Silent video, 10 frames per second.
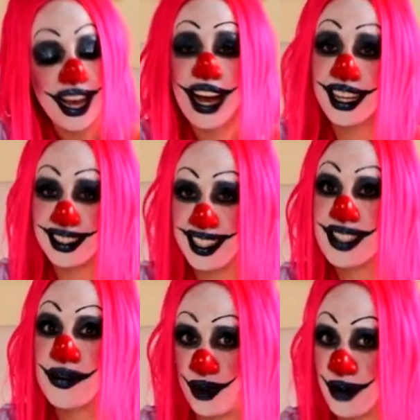at
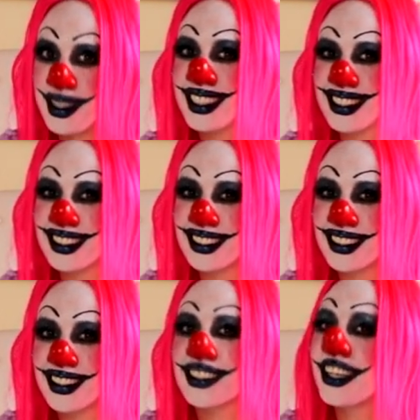this moment
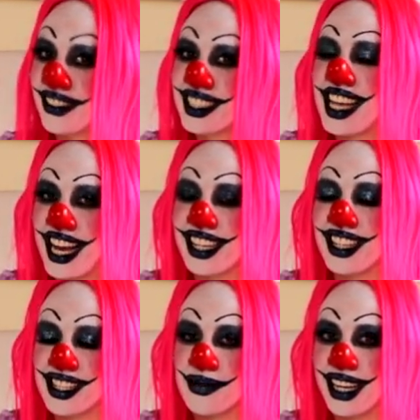going to end
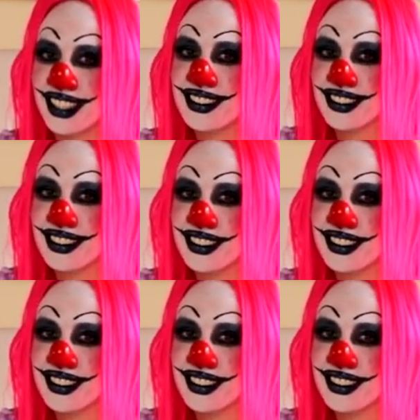this man.